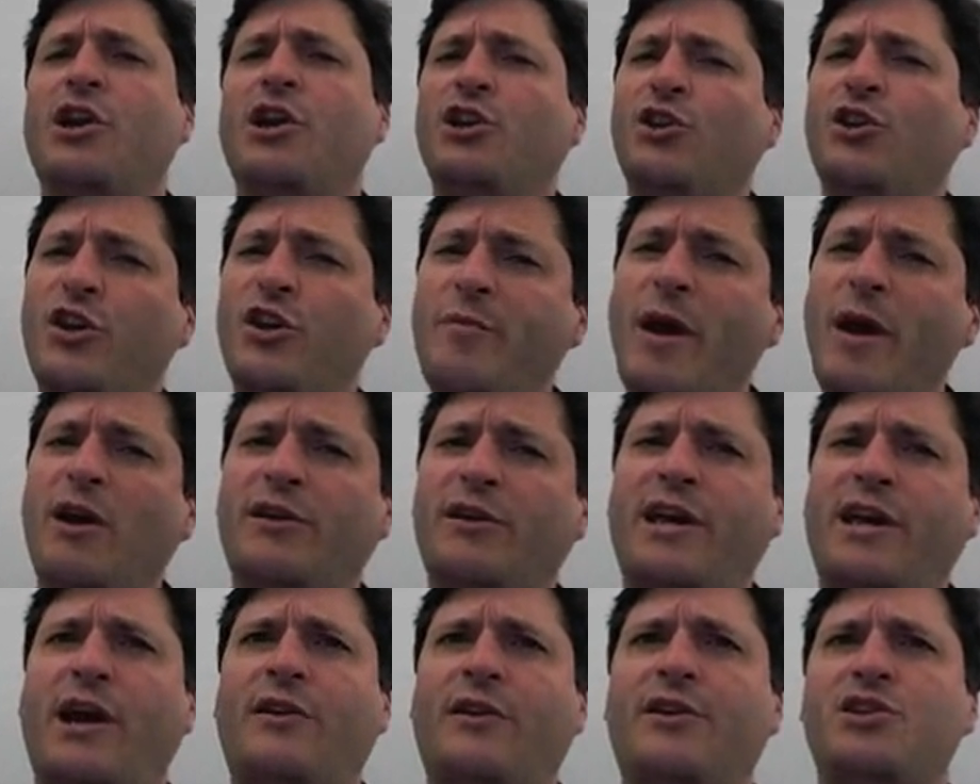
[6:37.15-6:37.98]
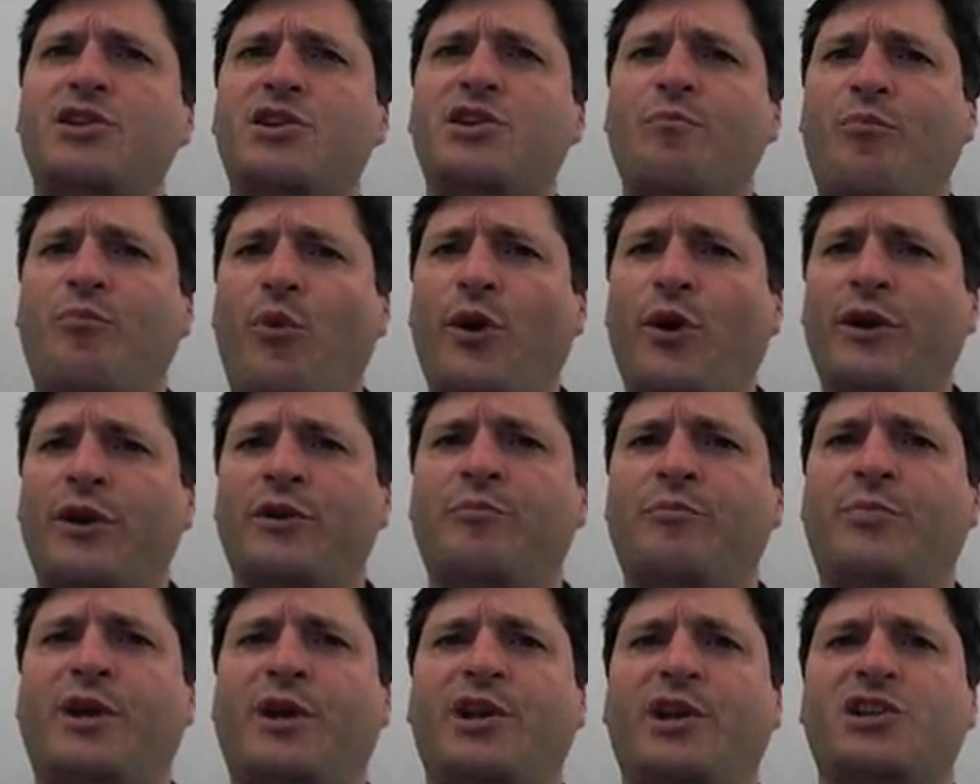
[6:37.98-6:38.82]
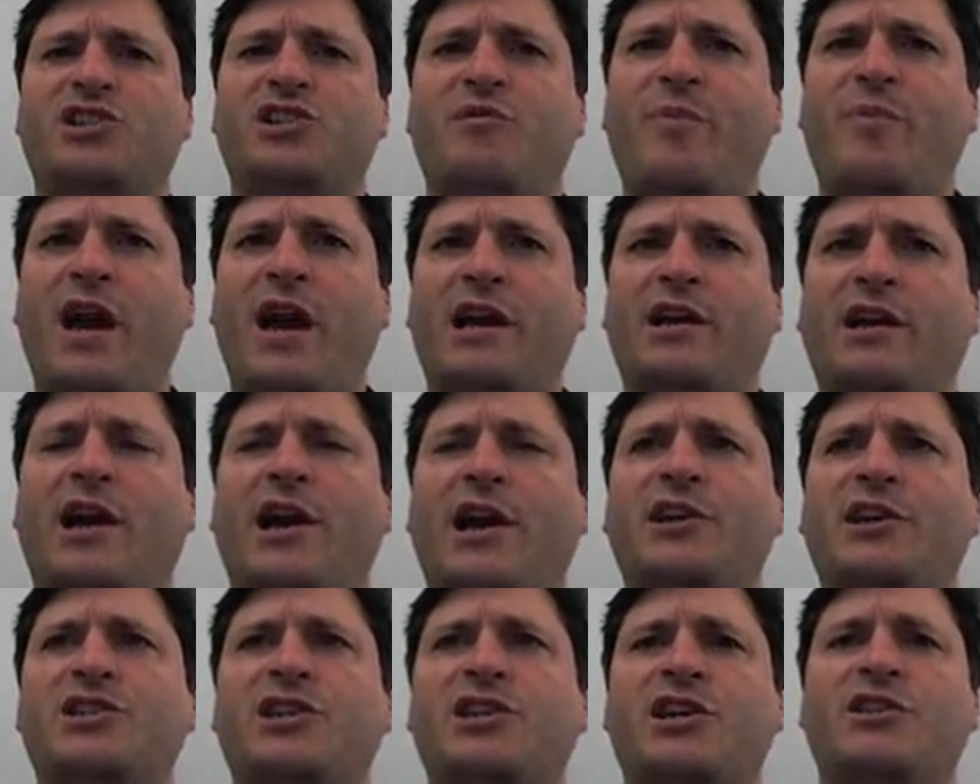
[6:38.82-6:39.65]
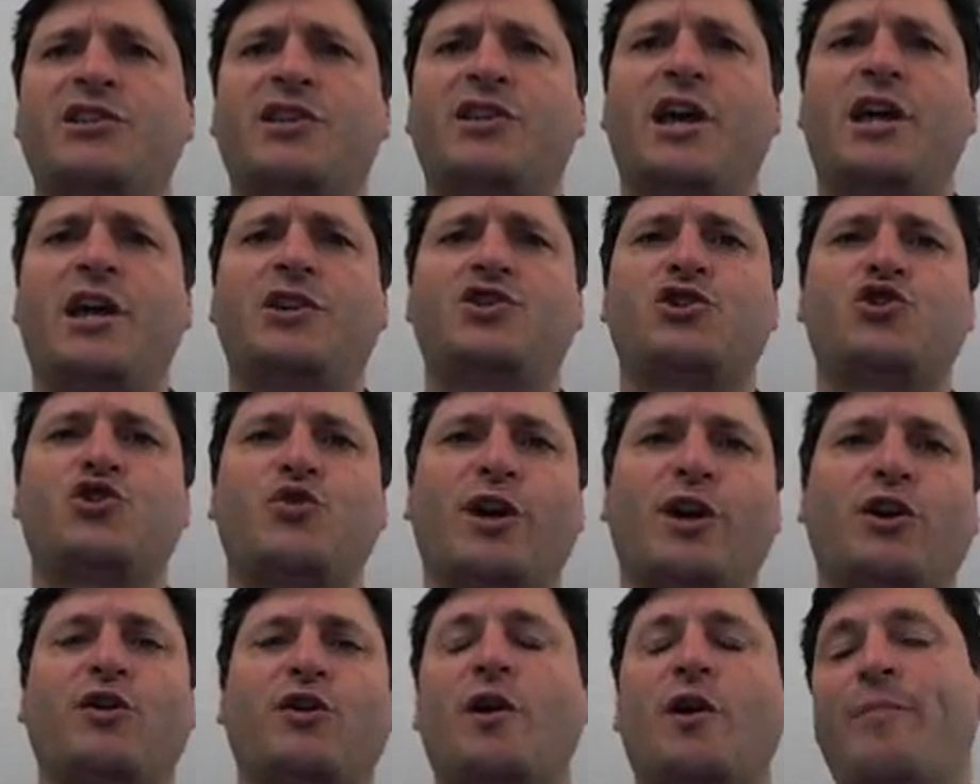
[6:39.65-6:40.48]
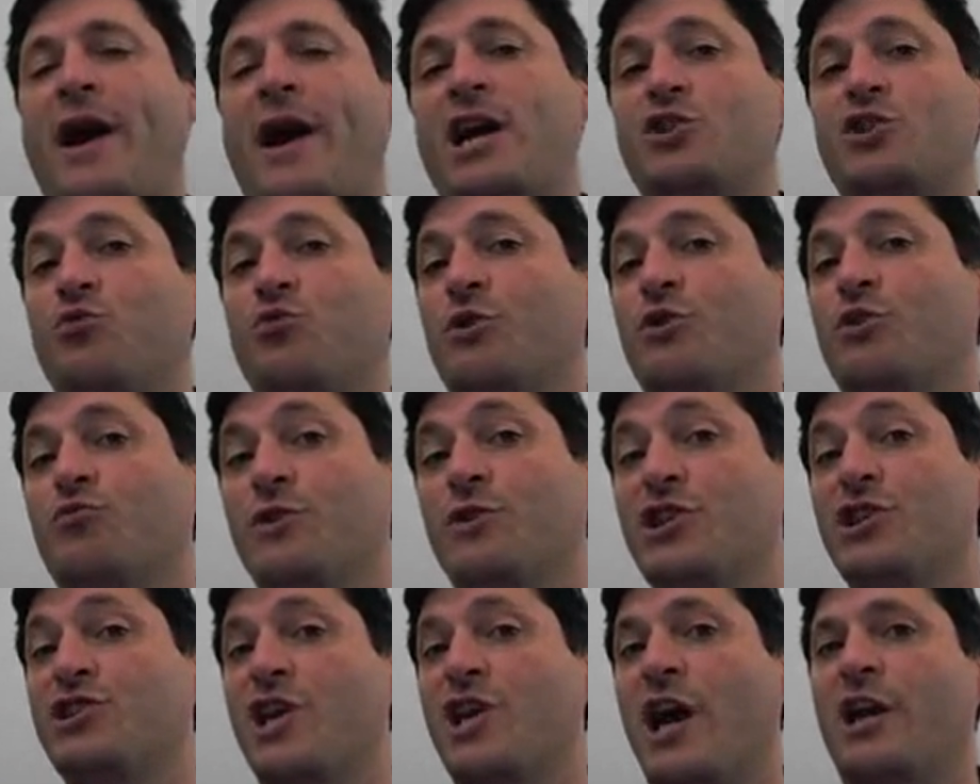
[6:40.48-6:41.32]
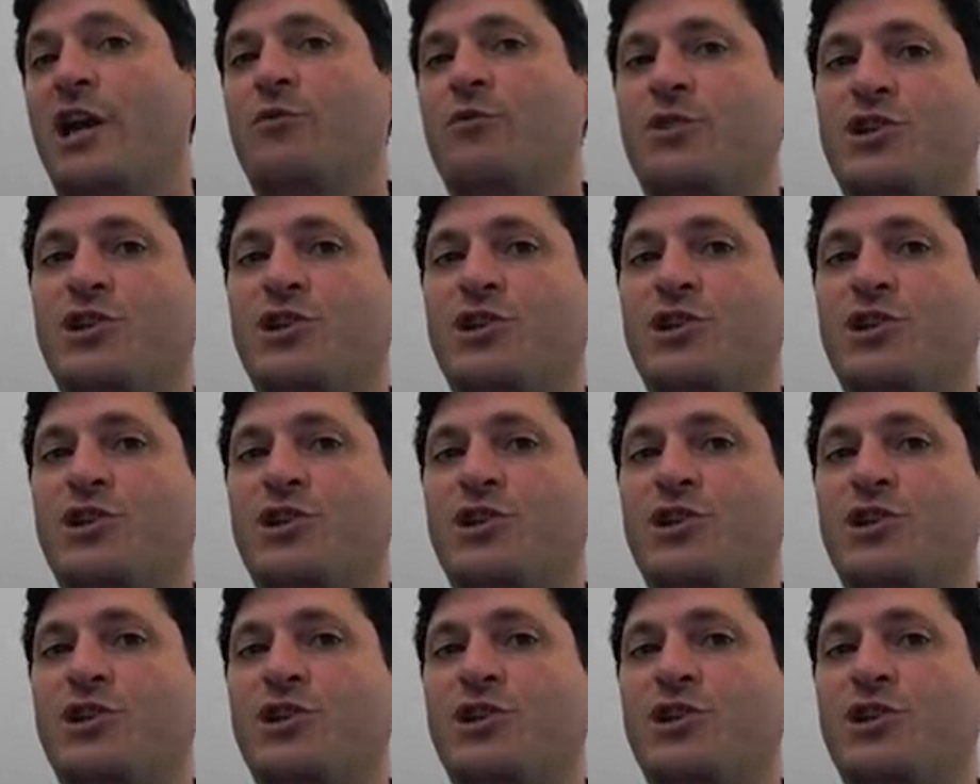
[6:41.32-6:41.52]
Your email account is important because the bad guys can then trigger a password reset,